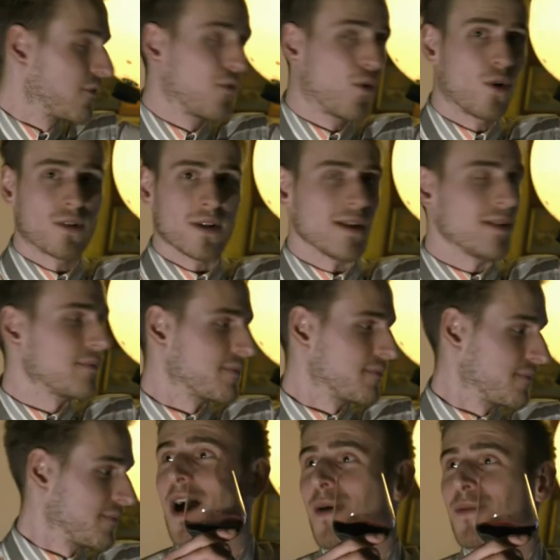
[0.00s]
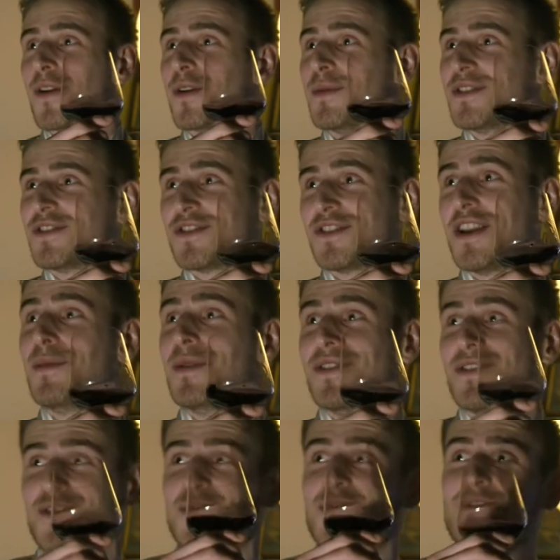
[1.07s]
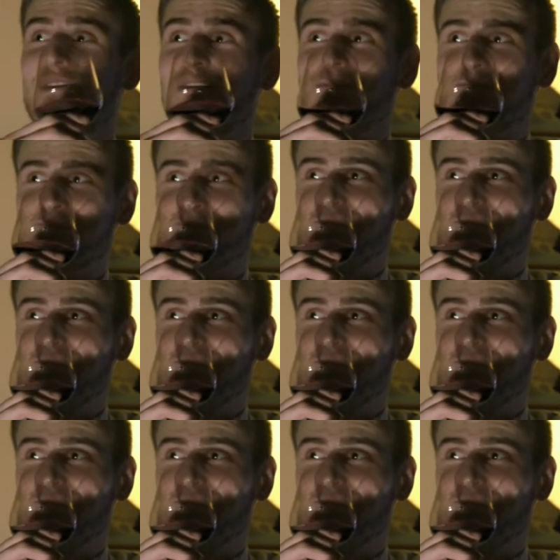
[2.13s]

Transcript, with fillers: 14. I'm going to be steaming too, like.